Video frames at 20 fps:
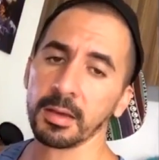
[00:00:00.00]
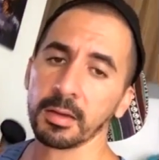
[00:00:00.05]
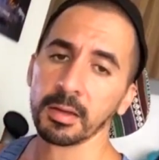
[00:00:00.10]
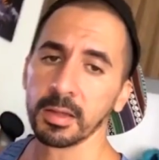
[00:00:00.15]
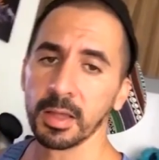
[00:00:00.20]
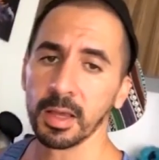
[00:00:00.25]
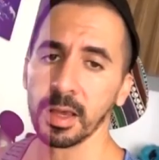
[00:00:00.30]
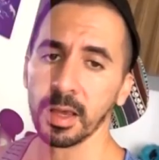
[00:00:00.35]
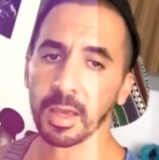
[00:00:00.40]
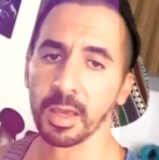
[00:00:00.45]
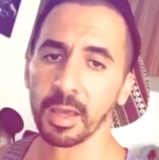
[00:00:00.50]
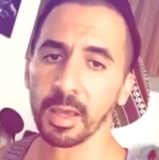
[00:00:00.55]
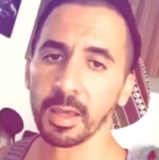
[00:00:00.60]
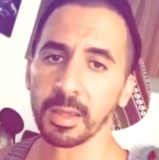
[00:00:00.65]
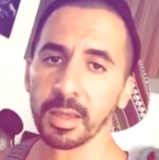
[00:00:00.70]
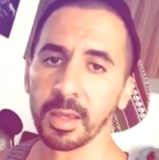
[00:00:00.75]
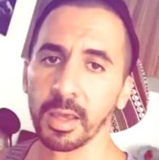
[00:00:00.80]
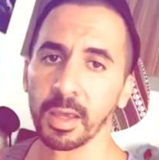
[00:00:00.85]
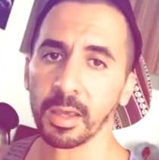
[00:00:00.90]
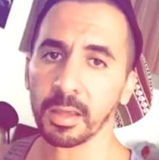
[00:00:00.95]
So
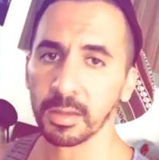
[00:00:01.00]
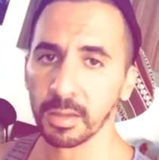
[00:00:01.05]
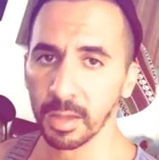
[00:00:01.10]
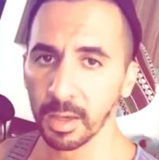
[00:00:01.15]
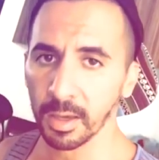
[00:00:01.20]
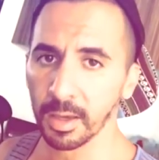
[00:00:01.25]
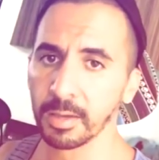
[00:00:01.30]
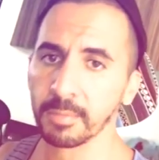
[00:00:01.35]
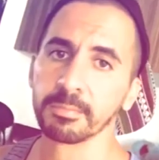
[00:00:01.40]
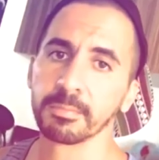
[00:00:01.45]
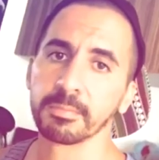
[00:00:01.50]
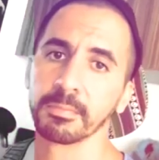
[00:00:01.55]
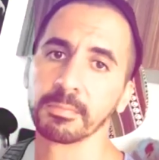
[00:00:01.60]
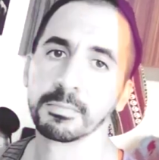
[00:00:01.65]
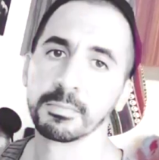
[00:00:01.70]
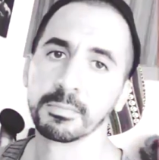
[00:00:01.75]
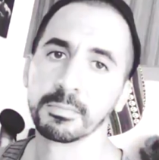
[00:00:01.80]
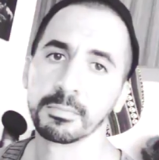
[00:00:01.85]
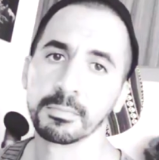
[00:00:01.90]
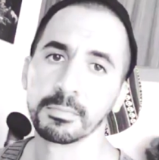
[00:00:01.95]
you can click
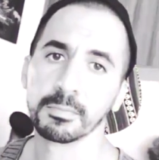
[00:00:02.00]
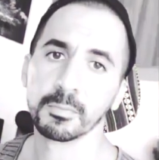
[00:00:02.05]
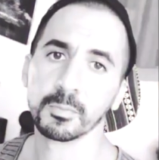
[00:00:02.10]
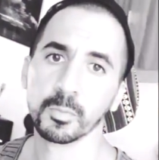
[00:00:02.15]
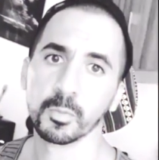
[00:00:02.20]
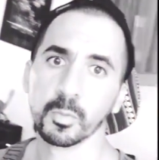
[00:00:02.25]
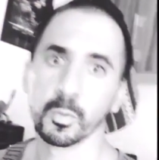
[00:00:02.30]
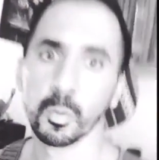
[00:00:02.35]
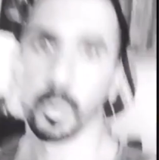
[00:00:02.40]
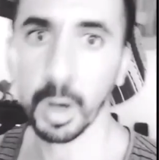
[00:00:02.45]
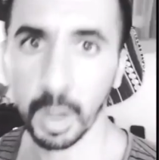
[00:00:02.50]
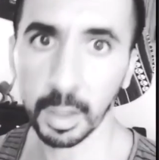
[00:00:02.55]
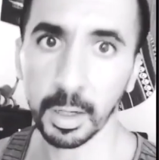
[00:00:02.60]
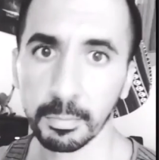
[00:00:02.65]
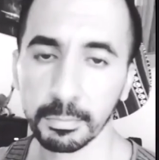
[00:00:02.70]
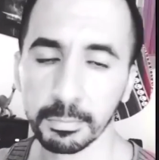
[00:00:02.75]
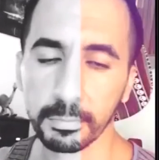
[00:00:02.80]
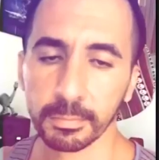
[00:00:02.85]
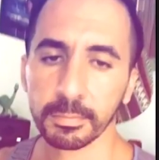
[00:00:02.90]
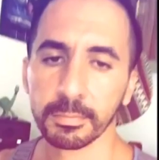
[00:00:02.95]
that, you can
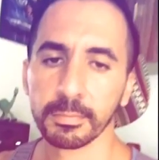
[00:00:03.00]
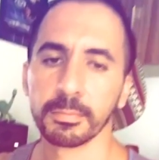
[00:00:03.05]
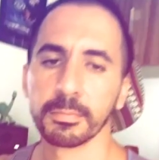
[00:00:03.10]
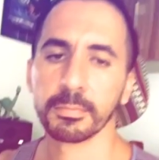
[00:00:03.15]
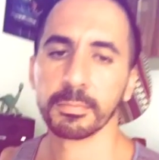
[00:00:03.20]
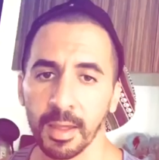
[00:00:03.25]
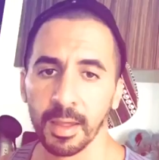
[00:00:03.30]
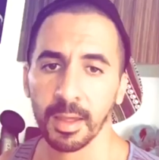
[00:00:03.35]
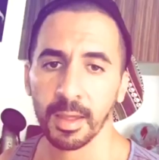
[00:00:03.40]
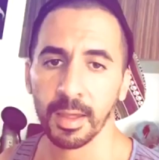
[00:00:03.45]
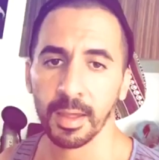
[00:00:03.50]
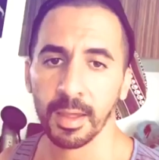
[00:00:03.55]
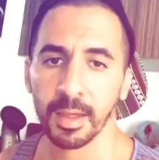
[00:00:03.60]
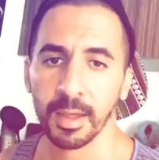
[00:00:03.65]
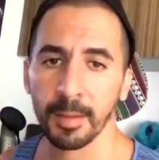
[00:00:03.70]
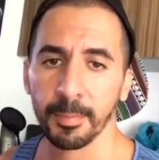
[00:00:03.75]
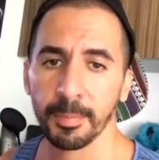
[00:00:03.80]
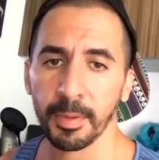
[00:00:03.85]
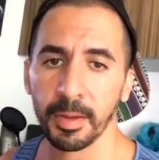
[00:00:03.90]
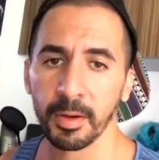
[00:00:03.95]
swipe left or right
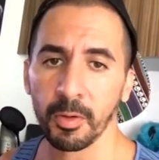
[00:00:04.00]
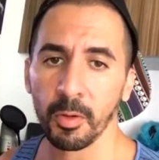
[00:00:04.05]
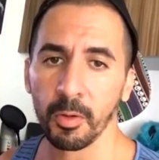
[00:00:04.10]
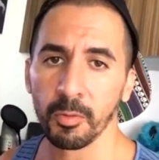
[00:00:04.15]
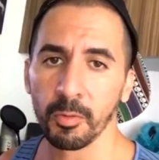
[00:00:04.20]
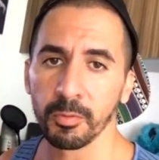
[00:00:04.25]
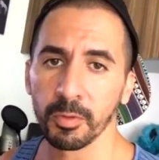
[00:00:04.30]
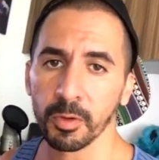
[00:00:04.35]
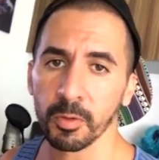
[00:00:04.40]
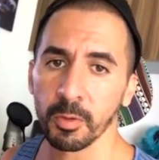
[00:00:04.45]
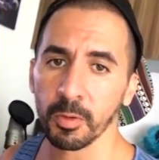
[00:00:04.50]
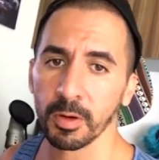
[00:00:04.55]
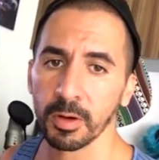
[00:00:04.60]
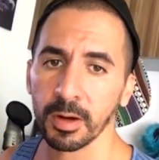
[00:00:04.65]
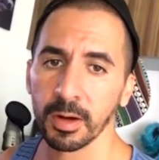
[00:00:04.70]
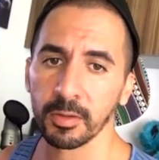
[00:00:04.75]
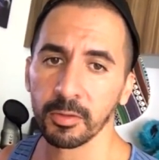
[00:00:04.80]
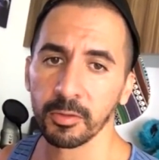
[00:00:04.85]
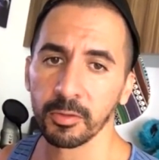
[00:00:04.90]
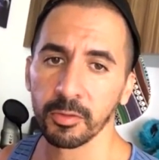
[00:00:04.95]
to select a
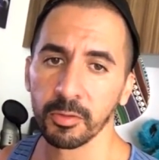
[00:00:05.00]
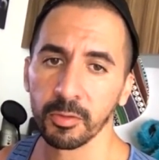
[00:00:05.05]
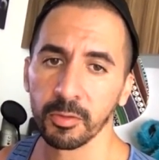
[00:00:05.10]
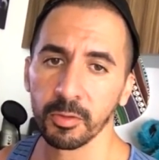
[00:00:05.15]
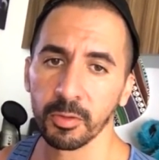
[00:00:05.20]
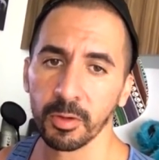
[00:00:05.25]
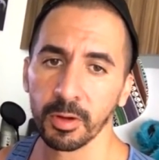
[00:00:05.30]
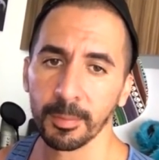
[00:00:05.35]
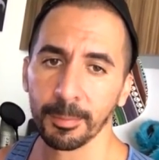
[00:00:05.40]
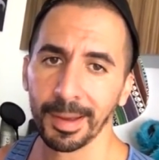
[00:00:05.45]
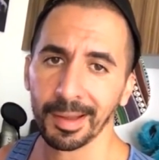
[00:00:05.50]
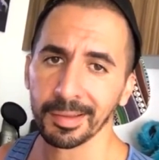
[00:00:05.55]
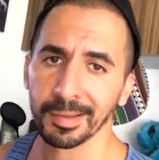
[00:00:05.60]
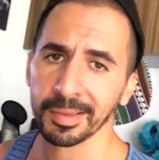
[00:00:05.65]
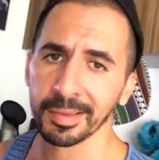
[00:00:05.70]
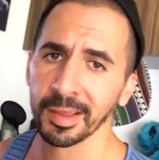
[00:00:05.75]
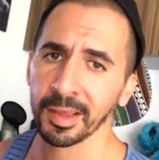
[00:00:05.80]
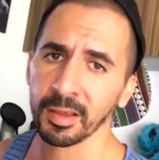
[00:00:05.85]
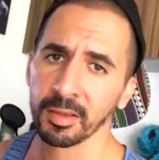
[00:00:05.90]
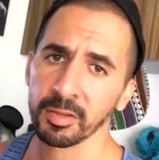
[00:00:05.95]
filter, you can
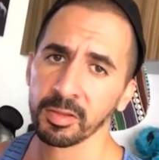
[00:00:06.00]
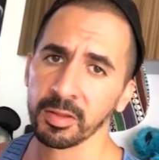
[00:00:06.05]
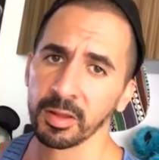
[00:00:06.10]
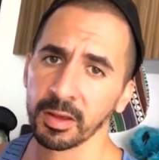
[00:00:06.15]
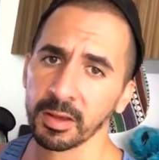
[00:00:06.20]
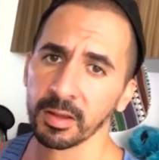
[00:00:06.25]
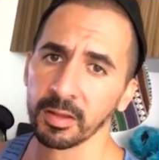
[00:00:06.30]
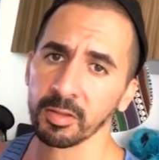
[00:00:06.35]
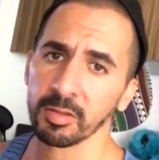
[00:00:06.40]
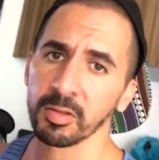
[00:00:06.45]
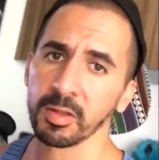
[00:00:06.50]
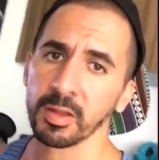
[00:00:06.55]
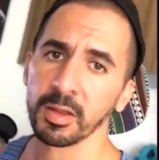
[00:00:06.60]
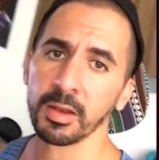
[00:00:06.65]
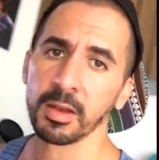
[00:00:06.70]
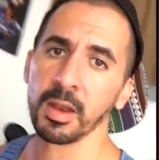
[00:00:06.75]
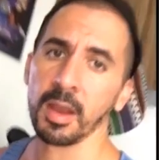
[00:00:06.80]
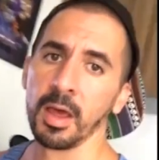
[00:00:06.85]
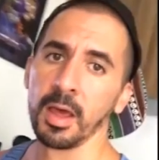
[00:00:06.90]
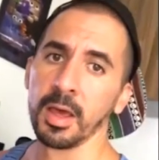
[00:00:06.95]
put that on
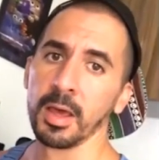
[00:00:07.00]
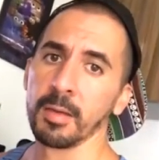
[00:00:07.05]
yourself.